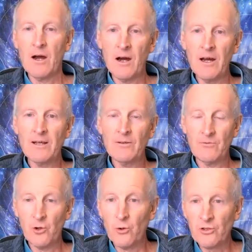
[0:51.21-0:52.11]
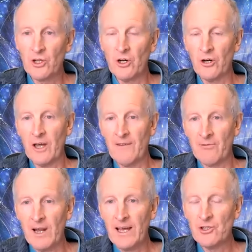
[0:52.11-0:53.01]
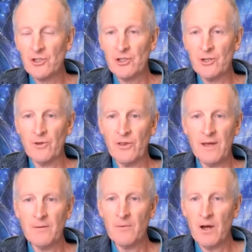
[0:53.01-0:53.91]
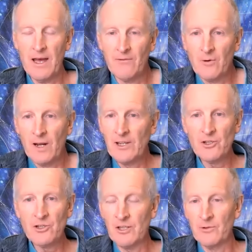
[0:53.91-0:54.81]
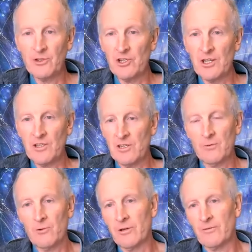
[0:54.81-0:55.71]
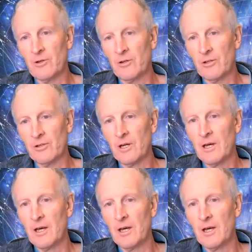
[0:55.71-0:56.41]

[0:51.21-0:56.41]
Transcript: I talk to God, I have a relationship with Him, I have a relationship with Jesus, the Word of God.